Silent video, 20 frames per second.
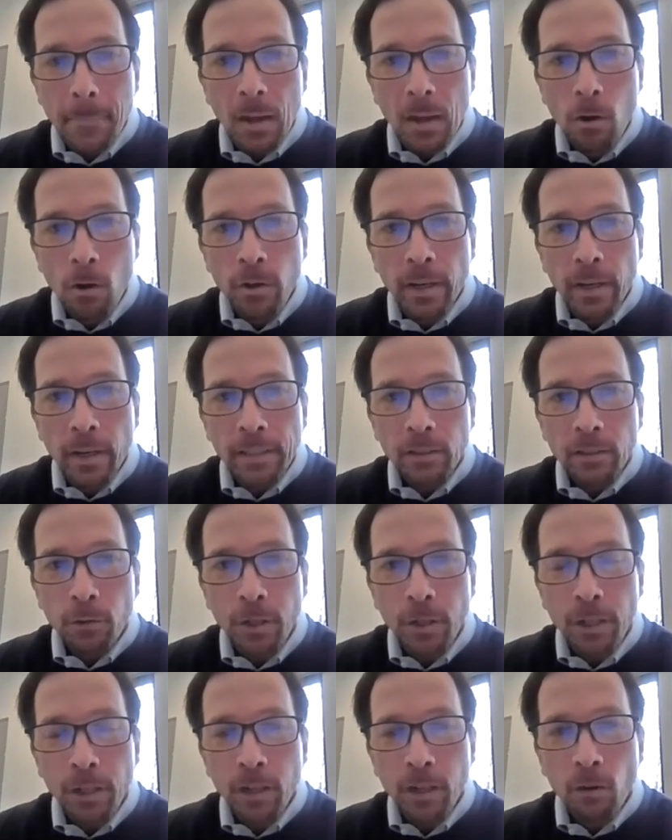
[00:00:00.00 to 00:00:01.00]
Okay, so
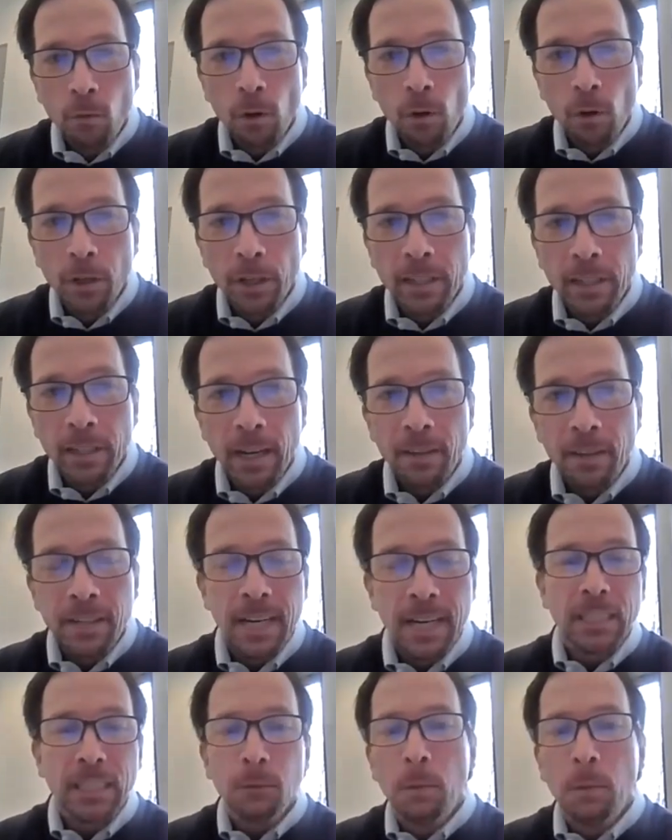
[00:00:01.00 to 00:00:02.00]
here we're looking at
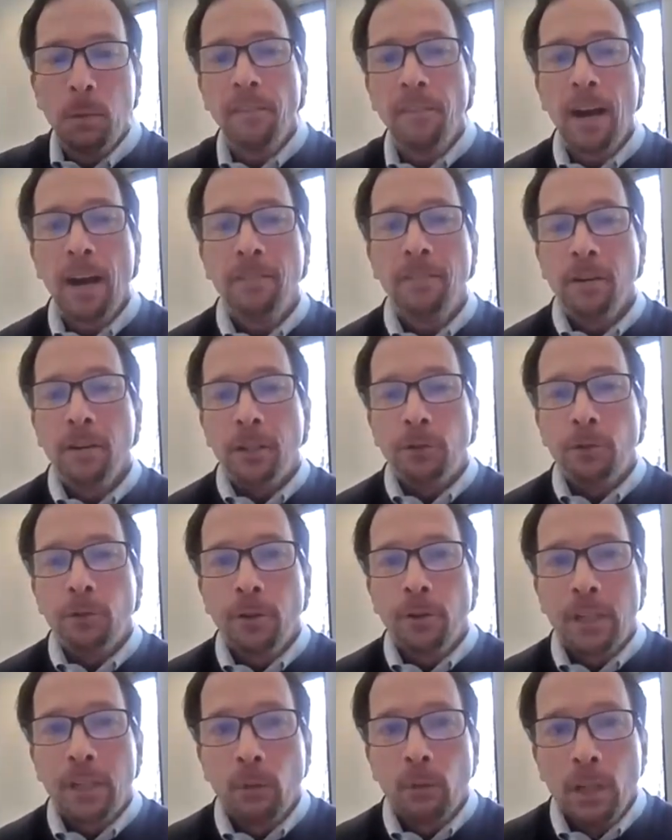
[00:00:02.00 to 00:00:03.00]
the S&P
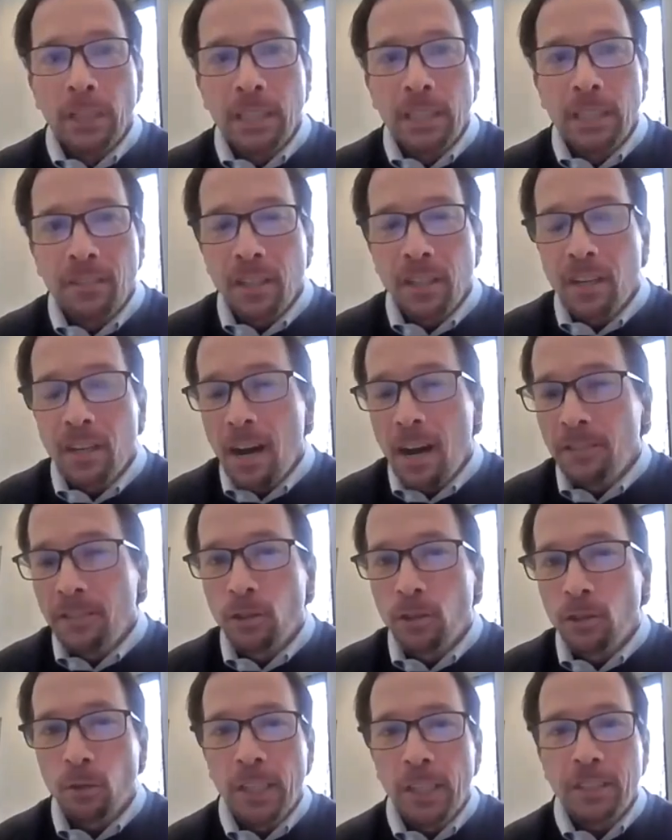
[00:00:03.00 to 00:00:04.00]
500, and we're looking at the
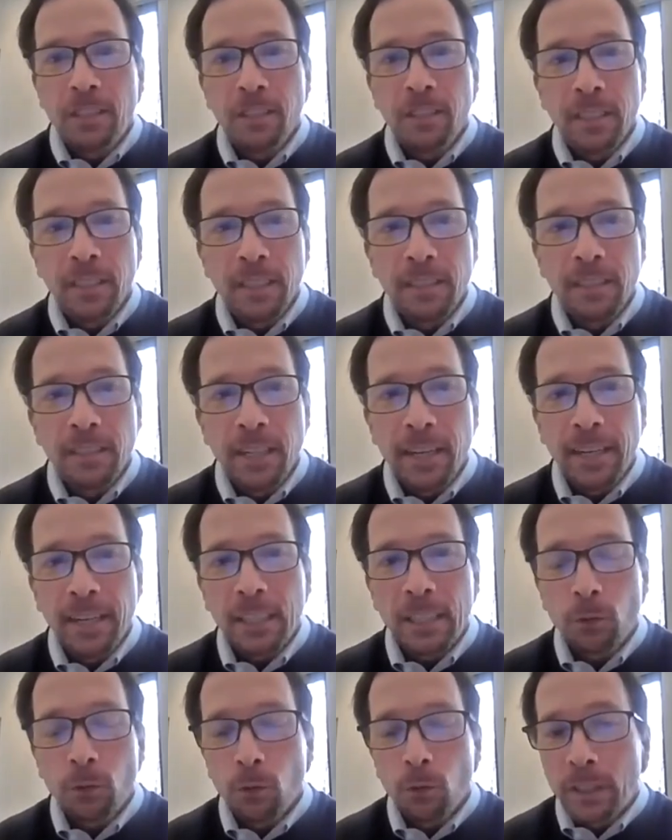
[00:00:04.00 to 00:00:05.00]
concentration of the
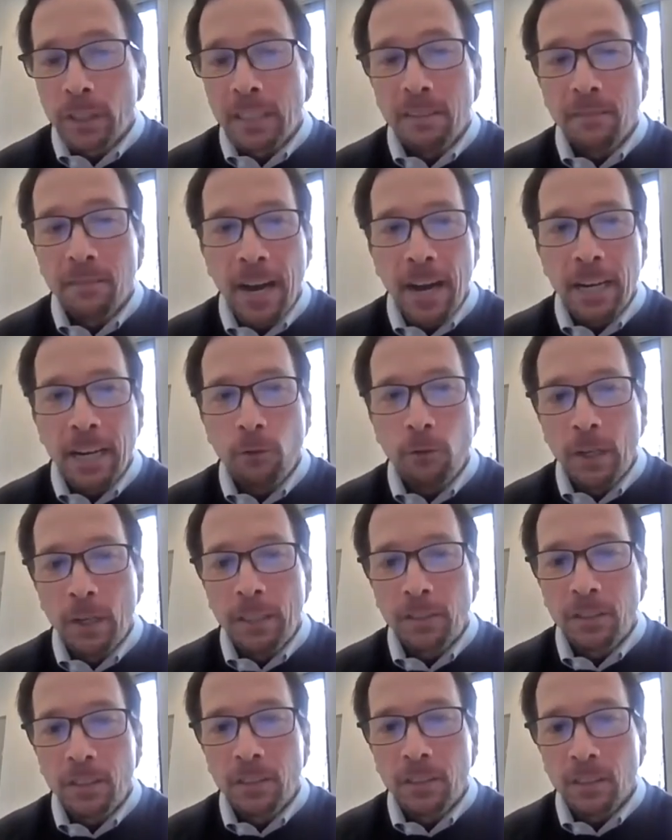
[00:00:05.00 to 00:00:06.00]
index. We're looking at
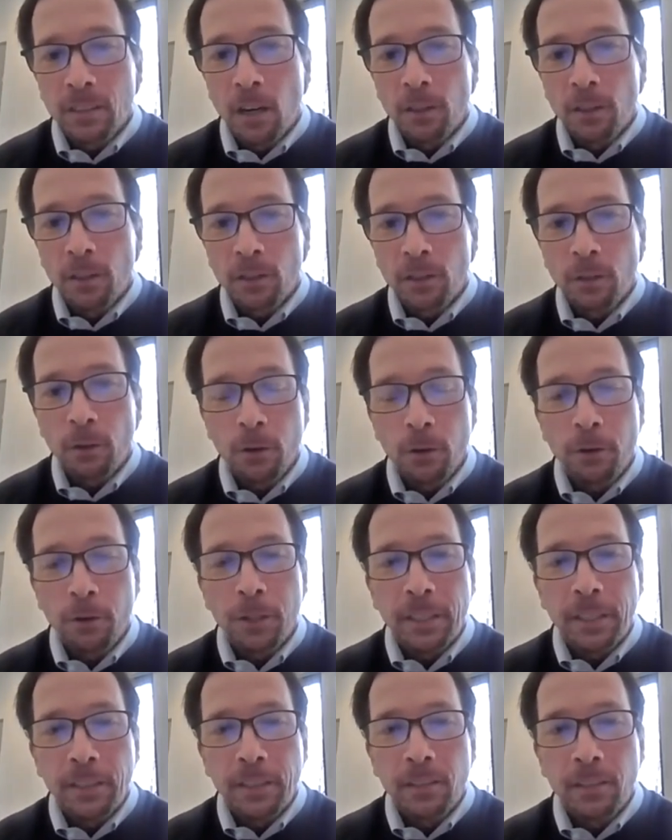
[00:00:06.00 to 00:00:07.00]
valuations and also
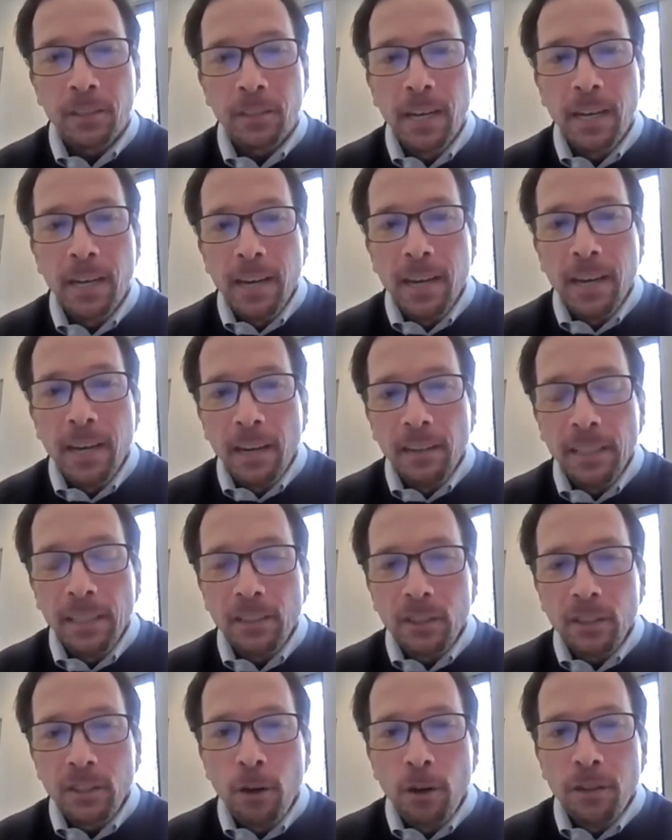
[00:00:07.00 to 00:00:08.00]
earnings.
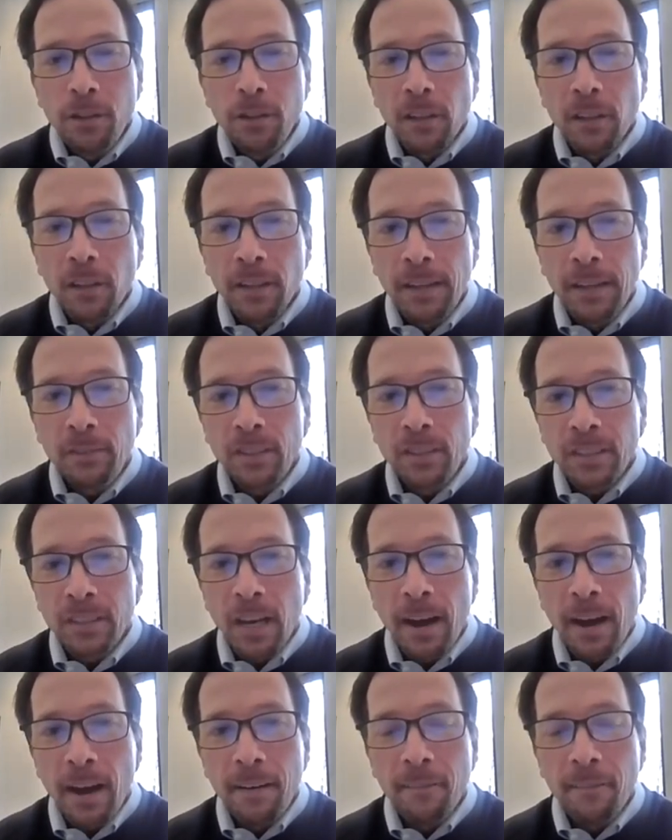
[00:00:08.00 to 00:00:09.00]
Let's go to the left
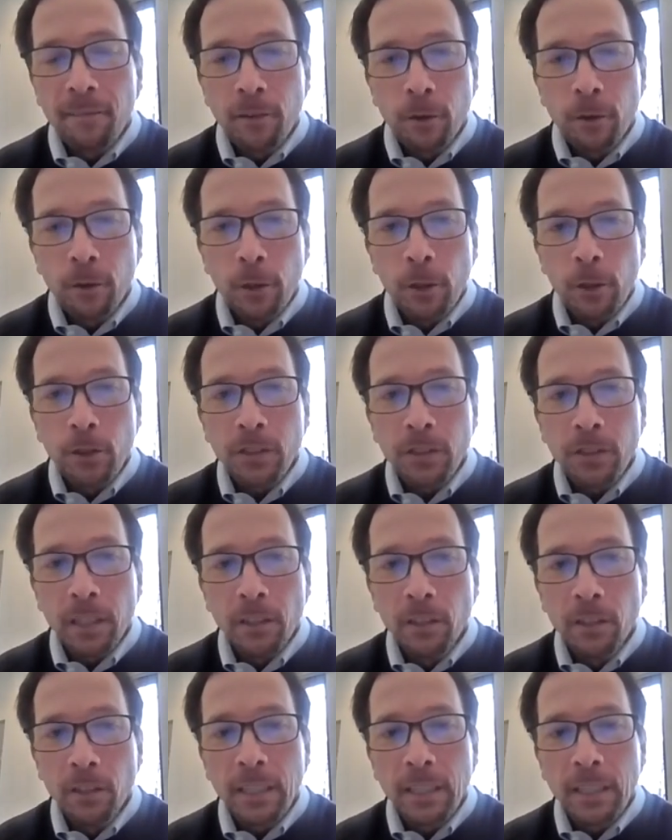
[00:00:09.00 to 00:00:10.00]
side first and
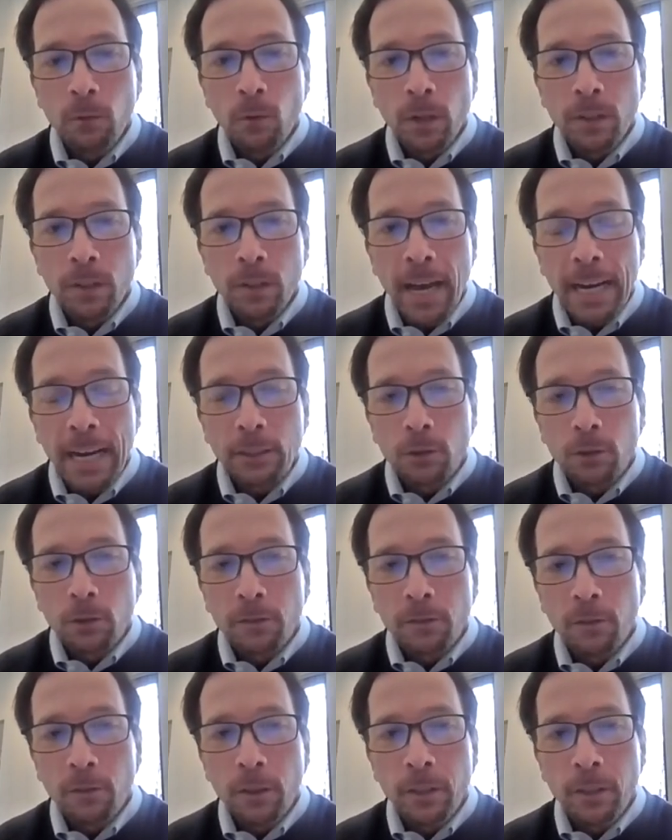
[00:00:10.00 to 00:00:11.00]
look at what Dax is
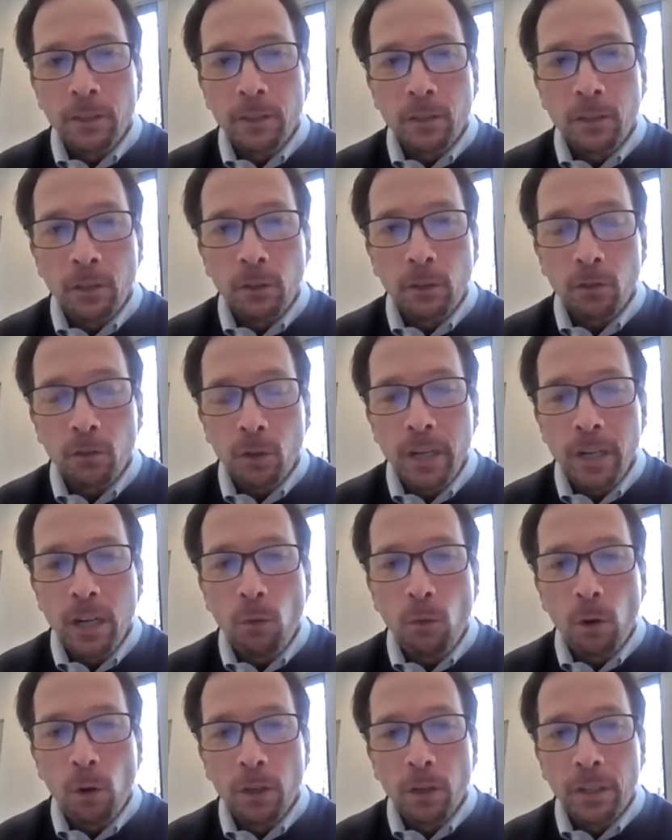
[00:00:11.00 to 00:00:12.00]
referring to. So here
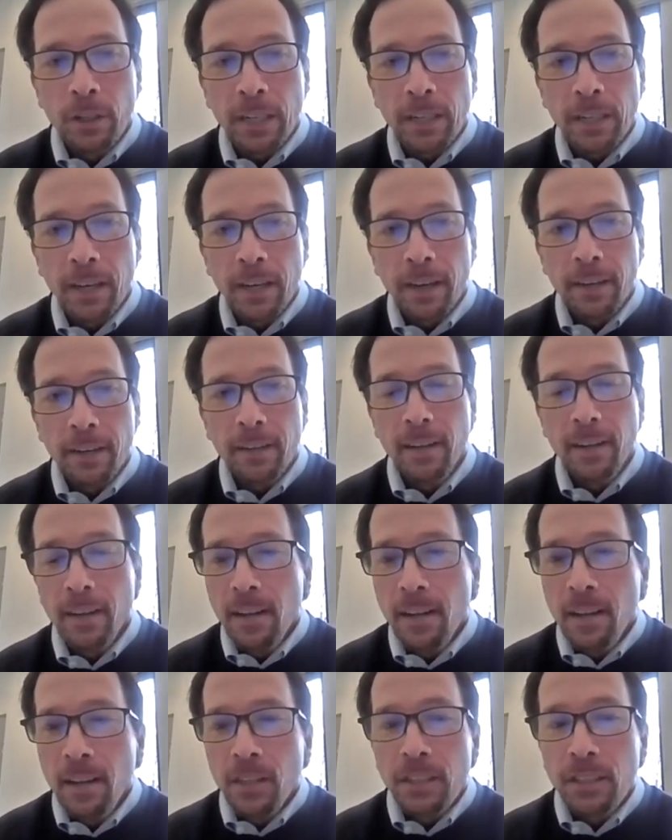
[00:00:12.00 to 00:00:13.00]
we're looking at
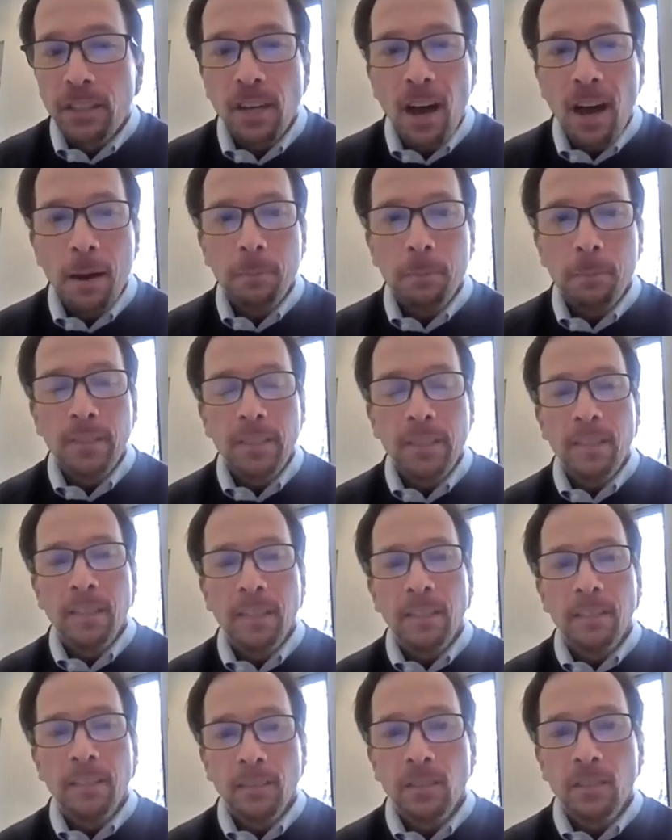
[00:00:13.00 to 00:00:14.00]
the top
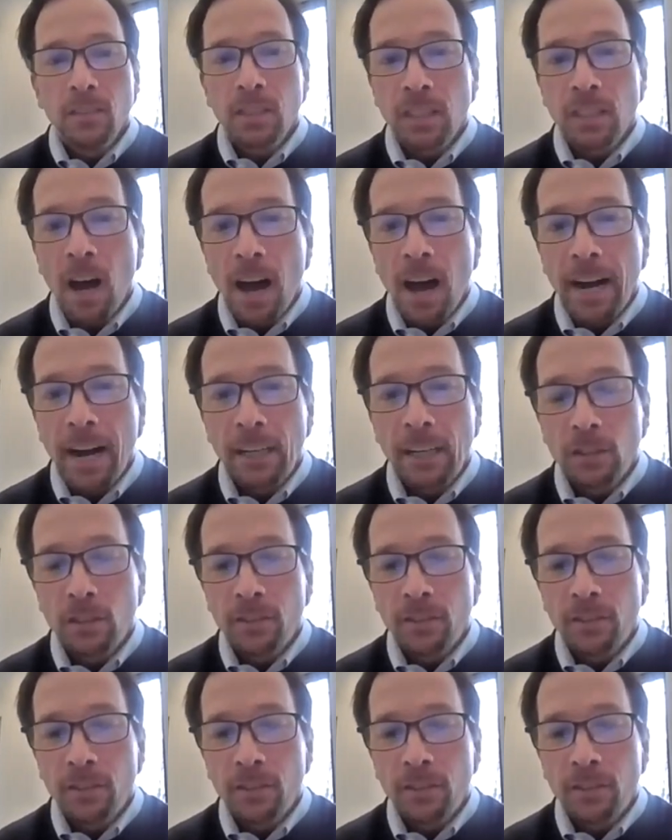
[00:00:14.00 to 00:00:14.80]
10 stocks.